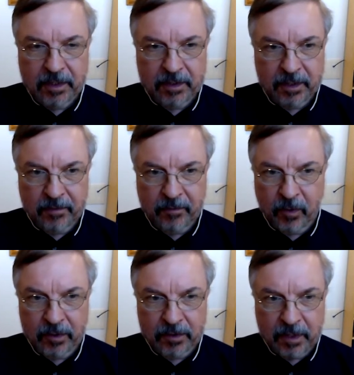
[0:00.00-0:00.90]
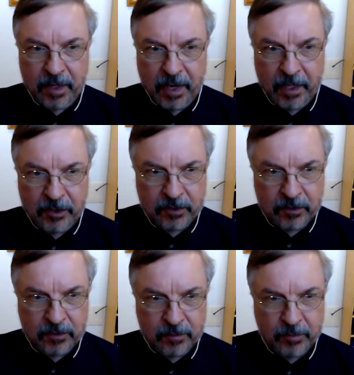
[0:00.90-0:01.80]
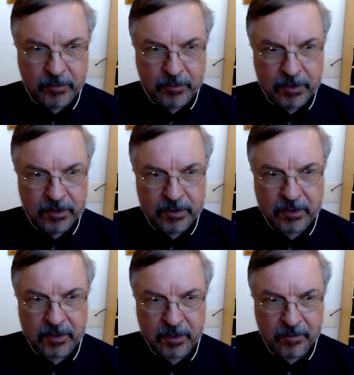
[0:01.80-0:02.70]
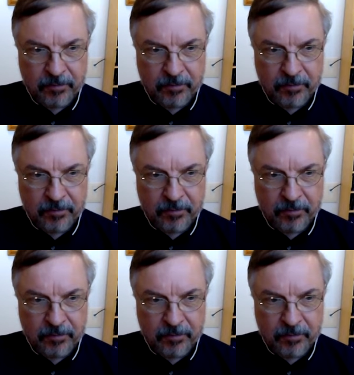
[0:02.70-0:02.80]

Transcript: Then what are the age distributions?